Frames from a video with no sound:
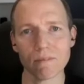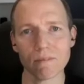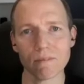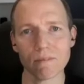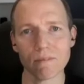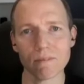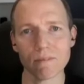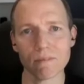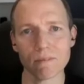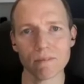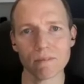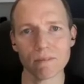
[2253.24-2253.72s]

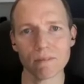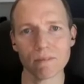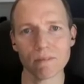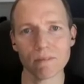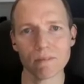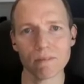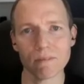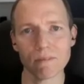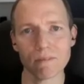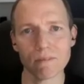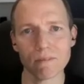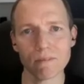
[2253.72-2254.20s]

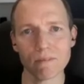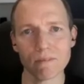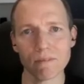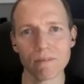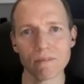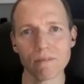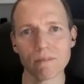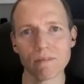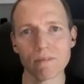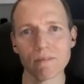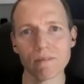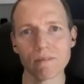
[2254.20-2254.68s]

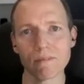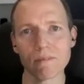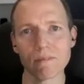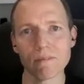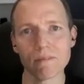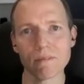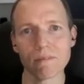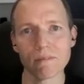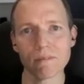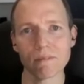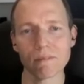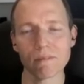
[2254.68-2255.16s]

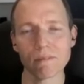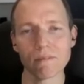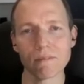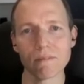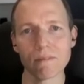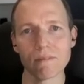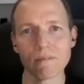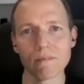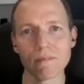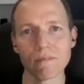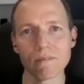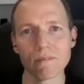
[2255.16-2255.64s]

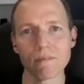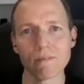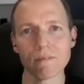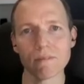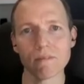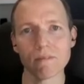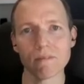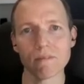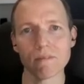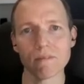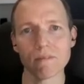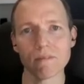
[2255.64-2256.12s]

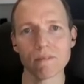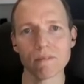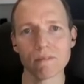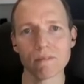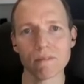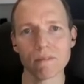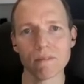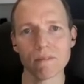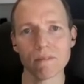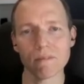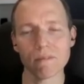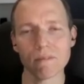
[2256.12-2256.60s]

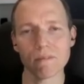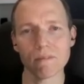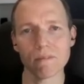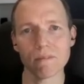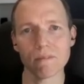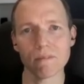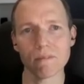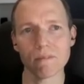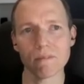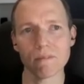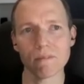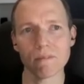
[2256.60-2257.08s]

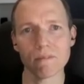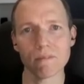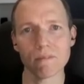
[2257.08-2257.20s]
(silent)